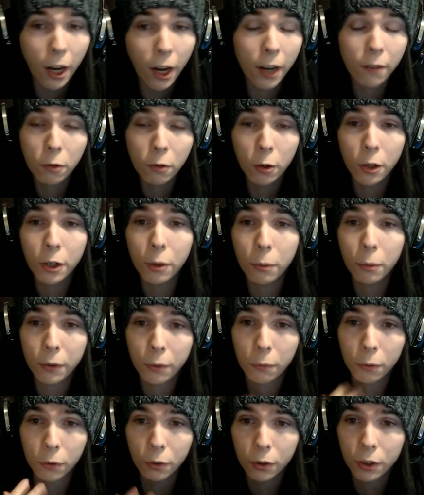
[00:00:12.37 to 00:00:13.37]
I have no idea what
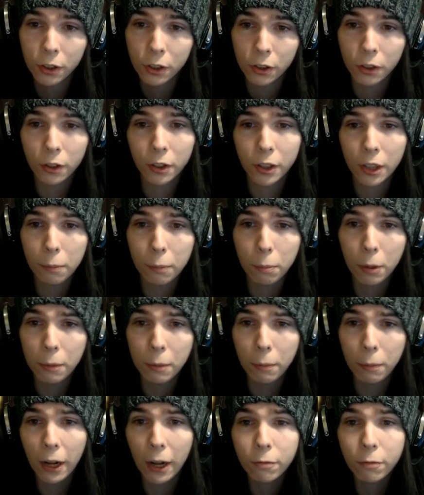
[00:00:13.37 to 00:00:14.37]
they were looking to get
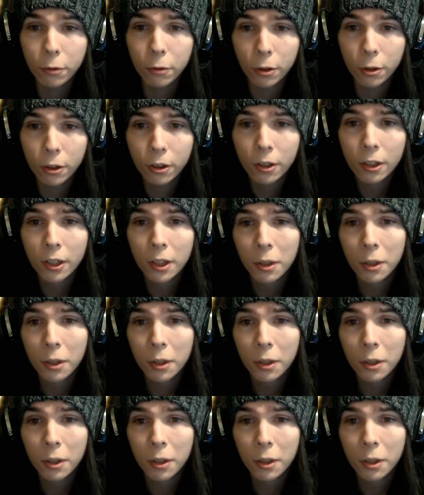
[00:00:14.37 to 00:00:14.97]
paid back for,